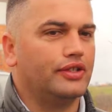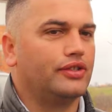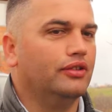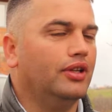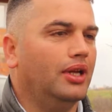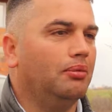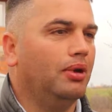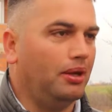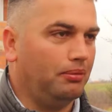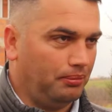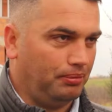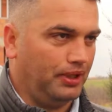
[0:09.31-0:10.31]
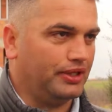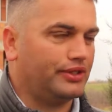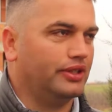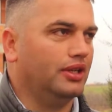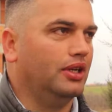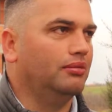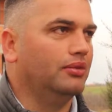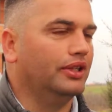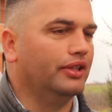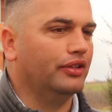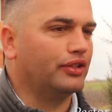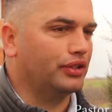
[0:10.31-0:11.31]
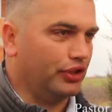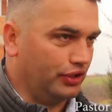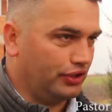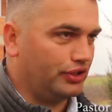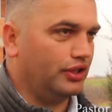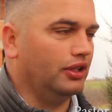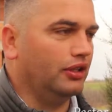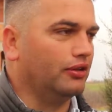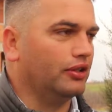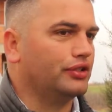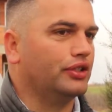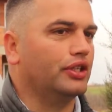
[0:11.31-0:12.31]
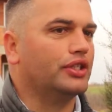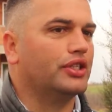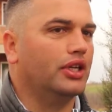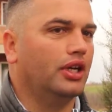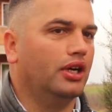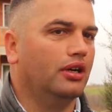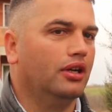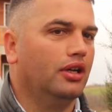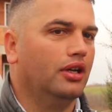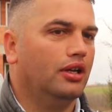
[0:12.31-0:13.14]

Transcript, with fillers: Yes, today I'm, I'm a pastor and I'm leading the church, a local church here,